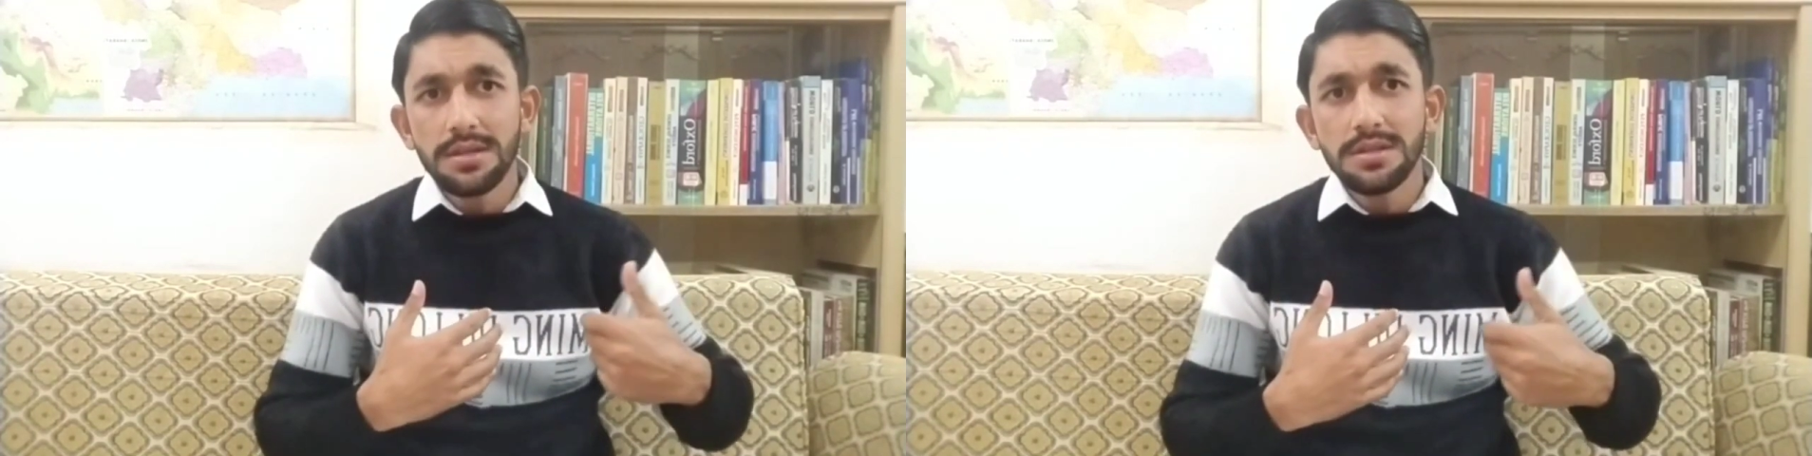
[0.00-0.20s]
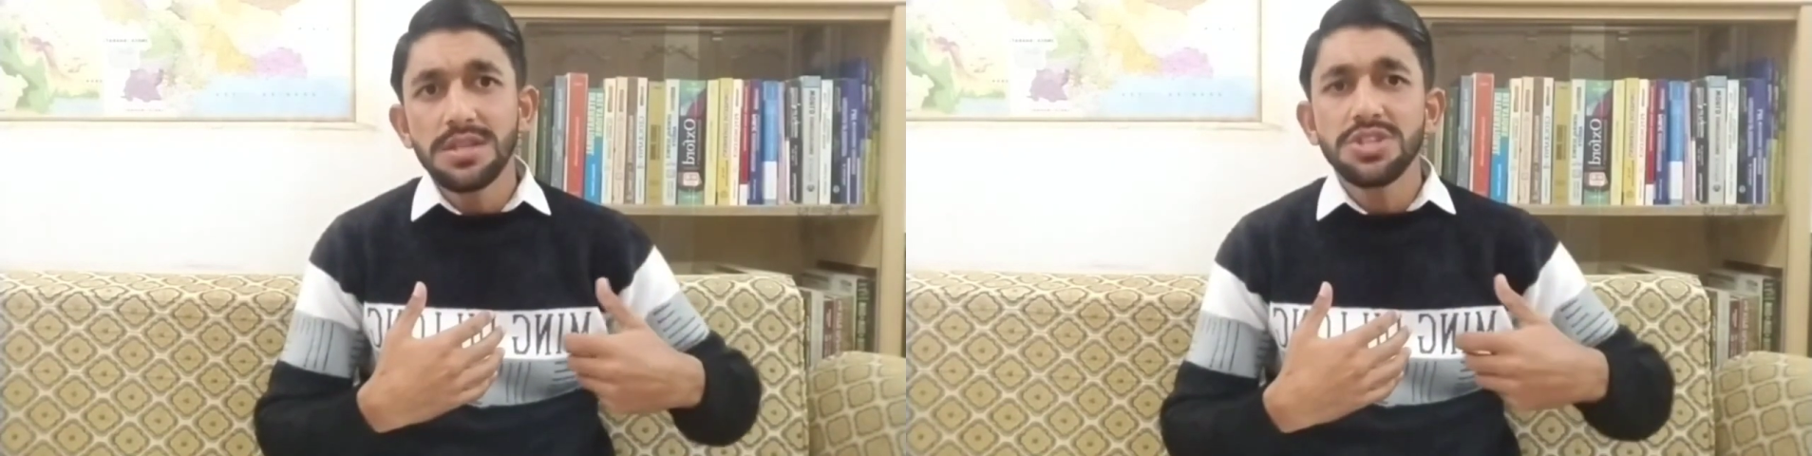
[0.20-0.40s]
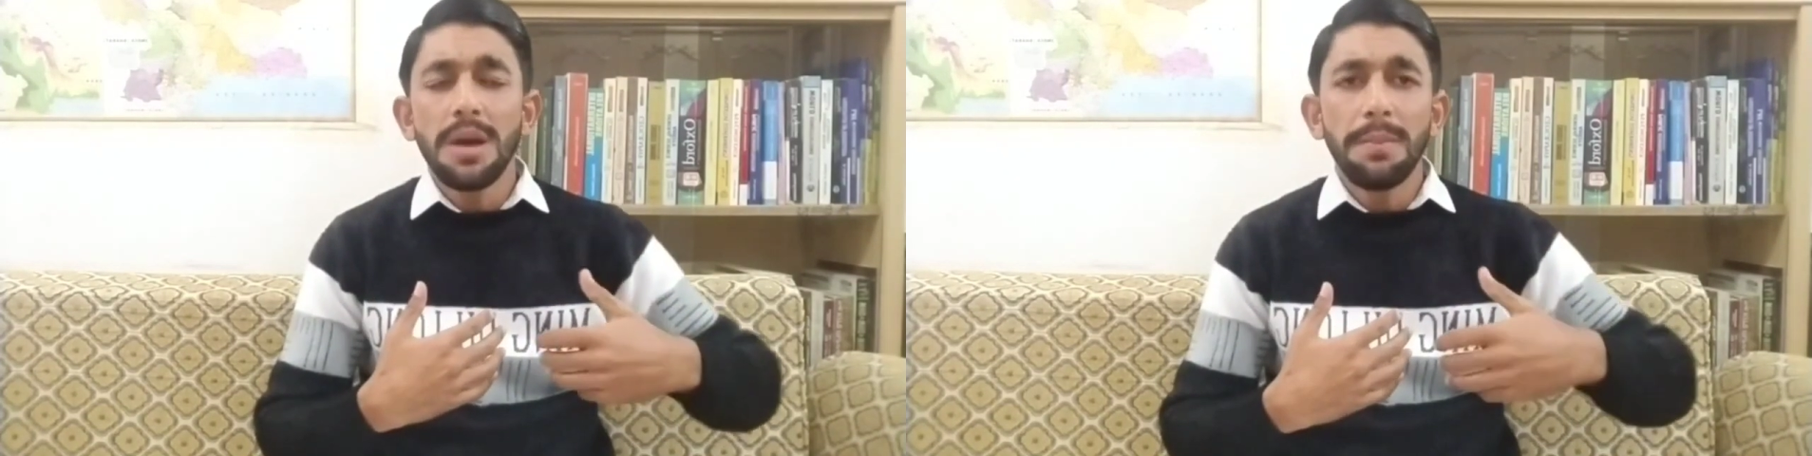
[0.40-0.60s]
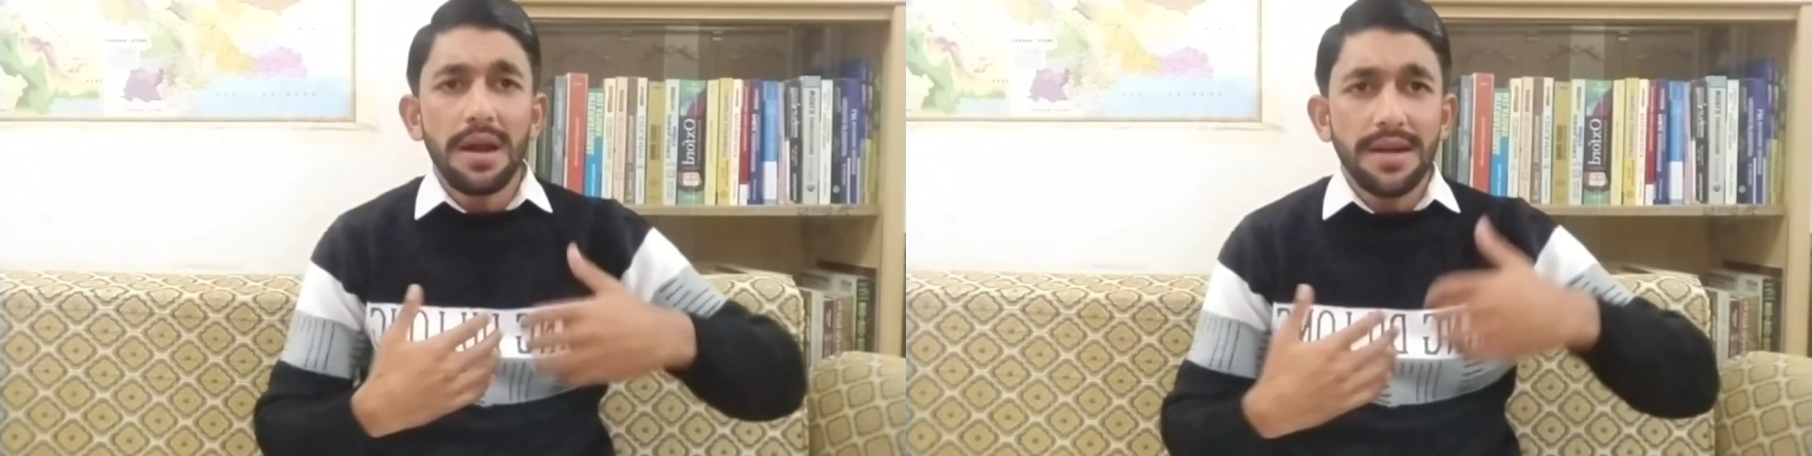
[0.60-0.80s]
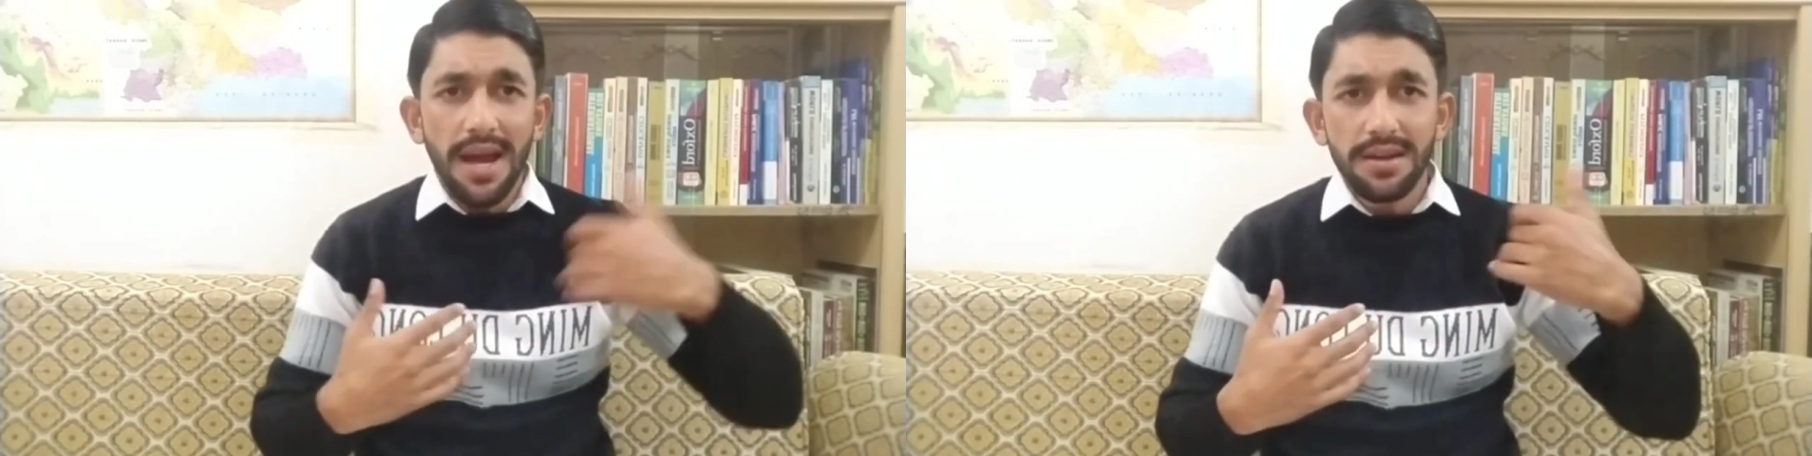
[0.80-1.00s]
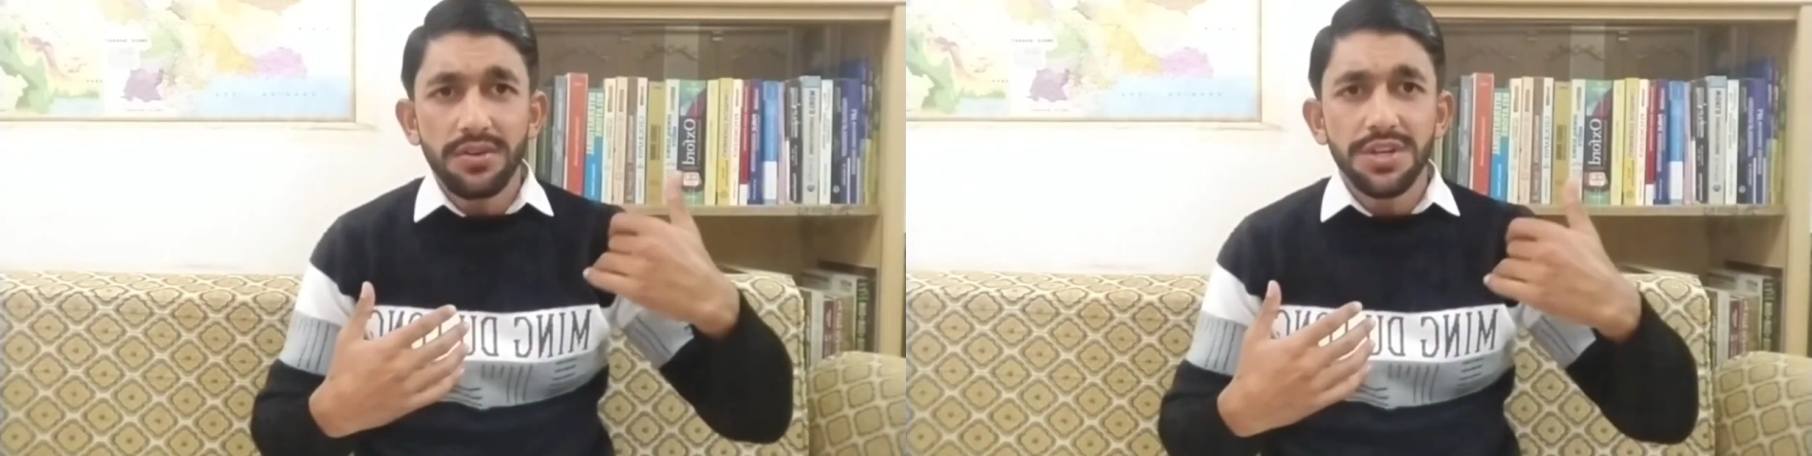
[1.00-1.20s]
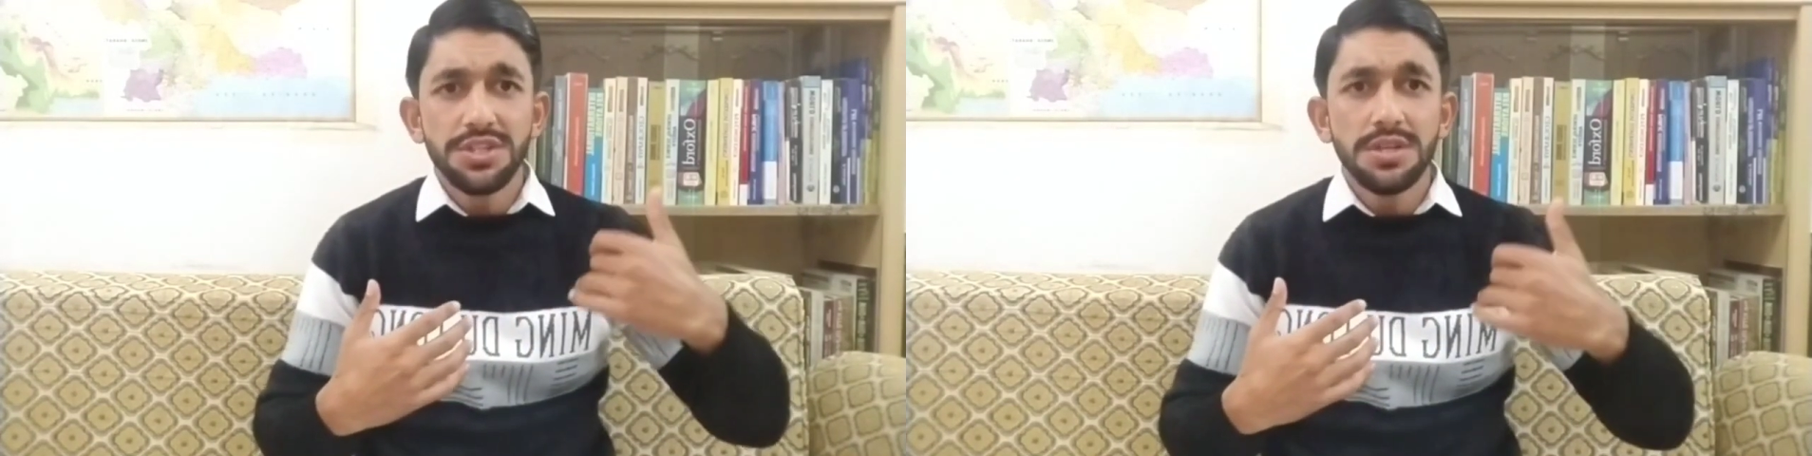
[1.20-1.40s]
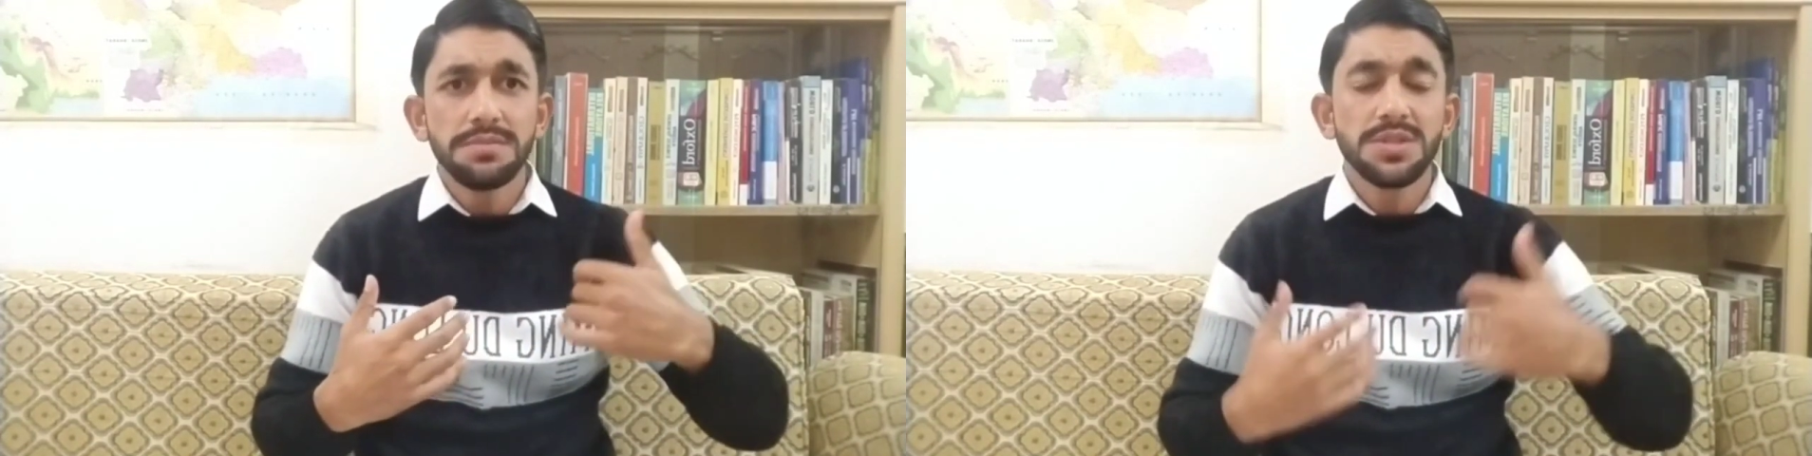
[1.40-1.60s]
such apartheid
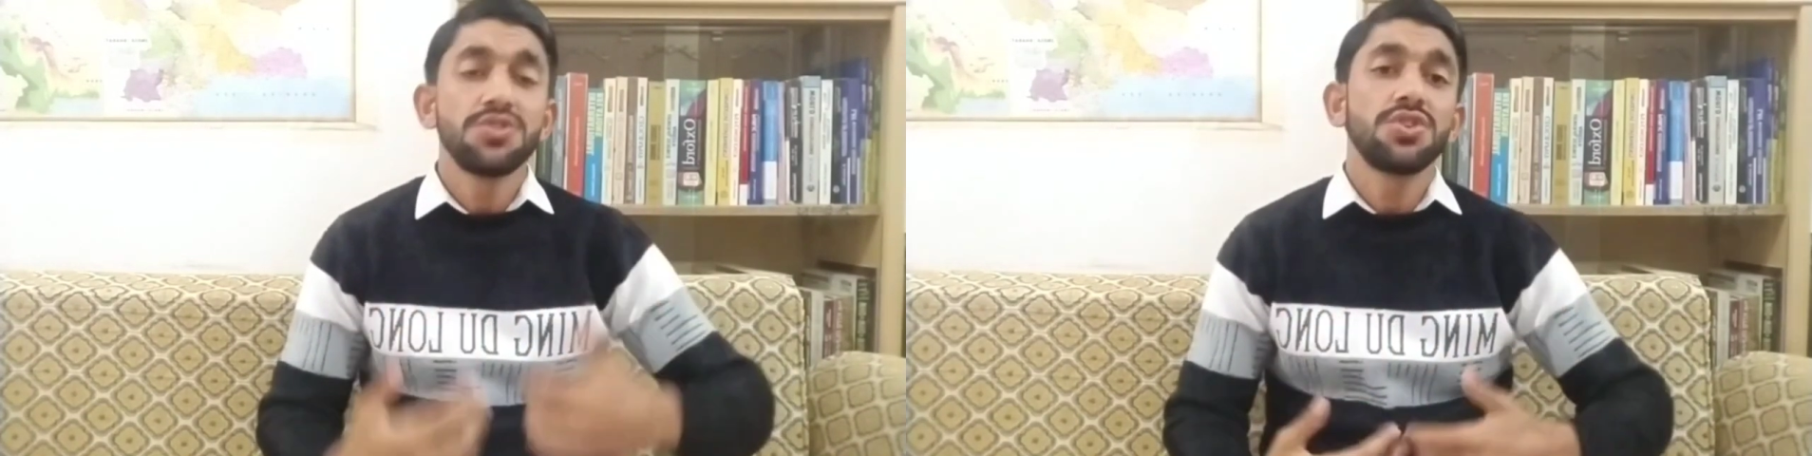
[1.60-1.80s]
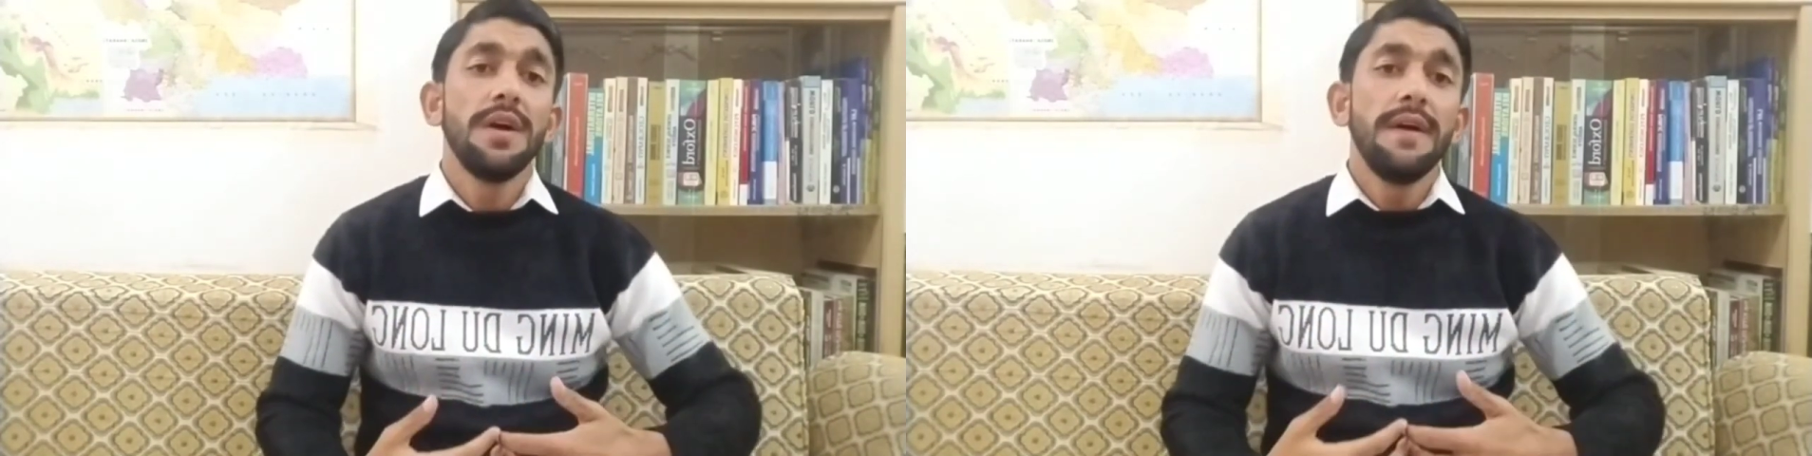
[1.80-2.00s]
regime, such